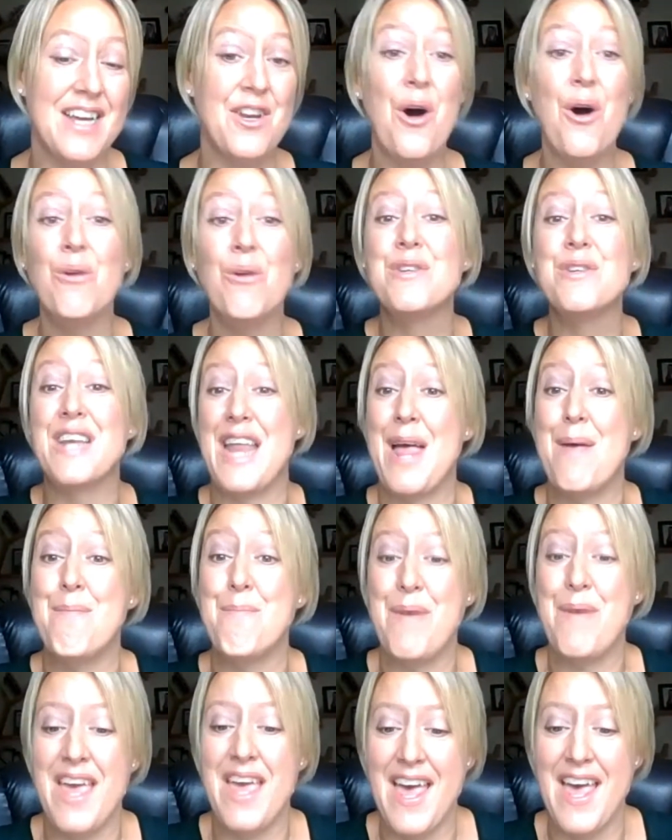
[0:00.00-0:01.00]
and hold
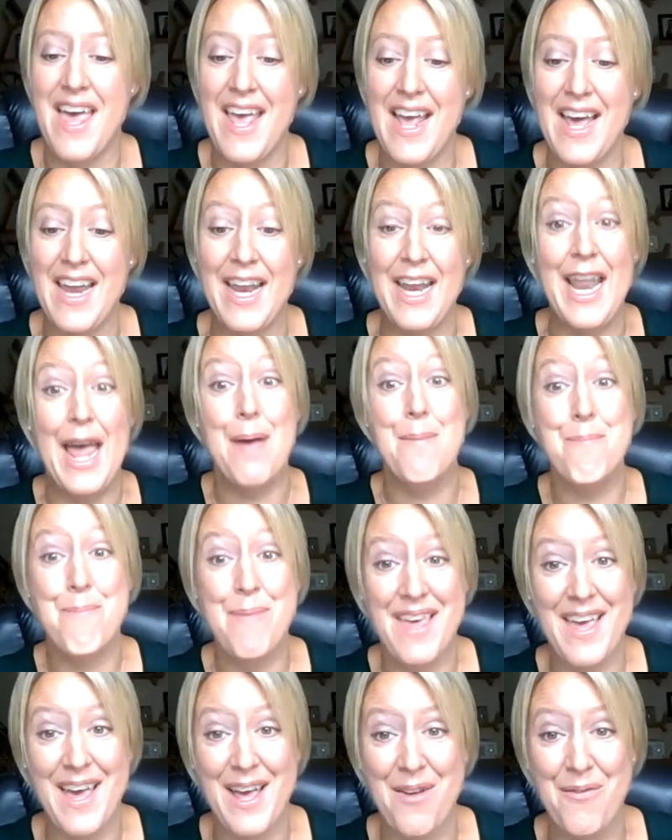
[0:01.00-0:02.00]
an MBA and an
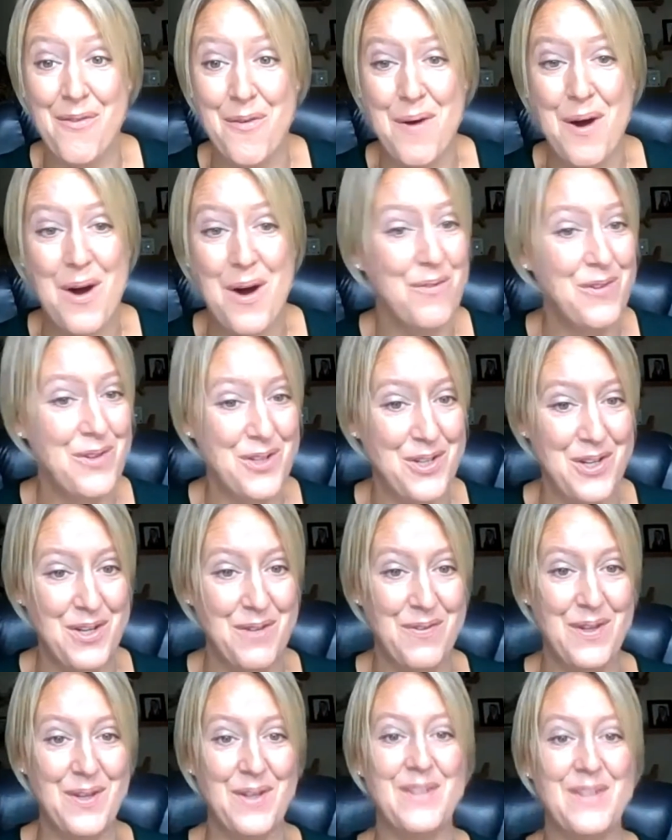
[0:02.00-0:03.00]
MPA from Harvard
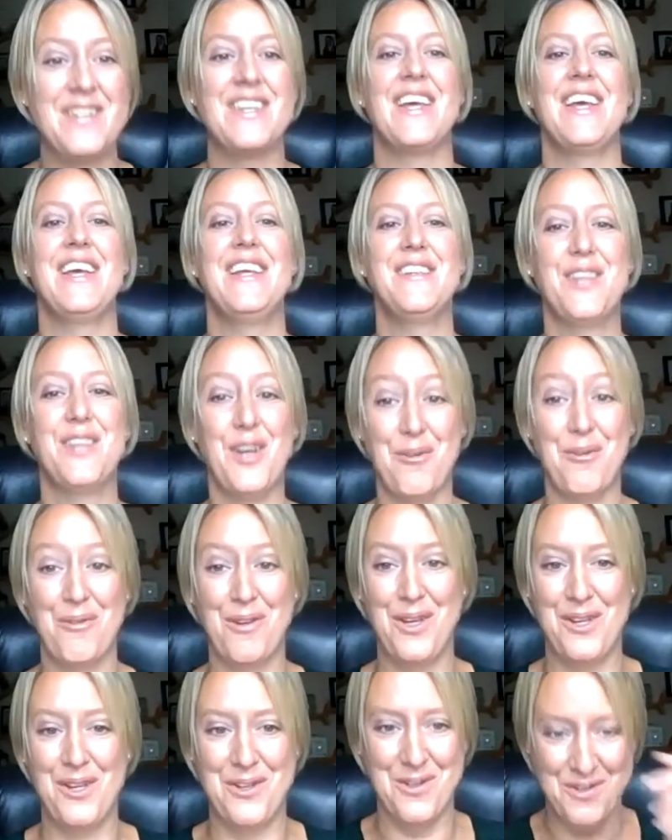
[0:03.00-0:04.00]
University. So,
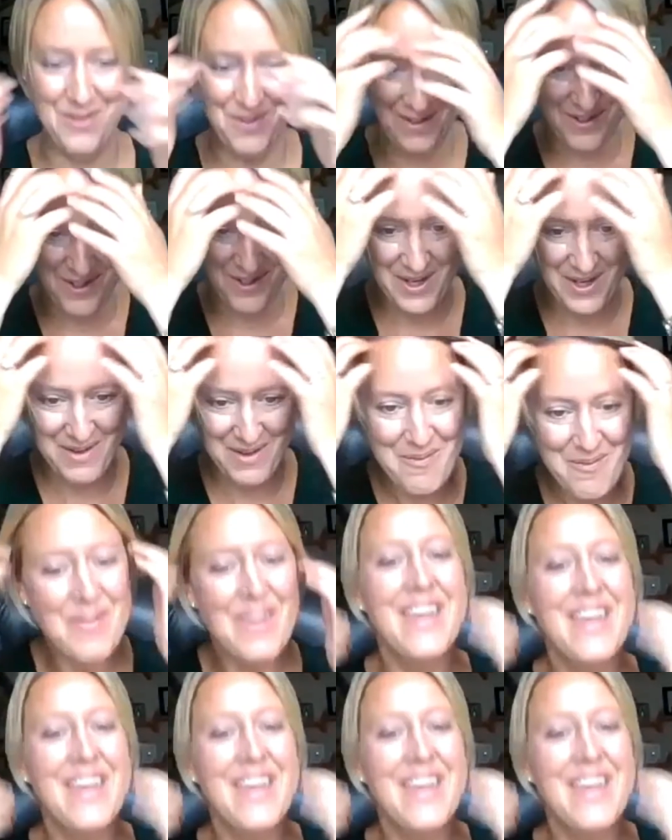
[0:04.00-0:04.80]
kudos to you.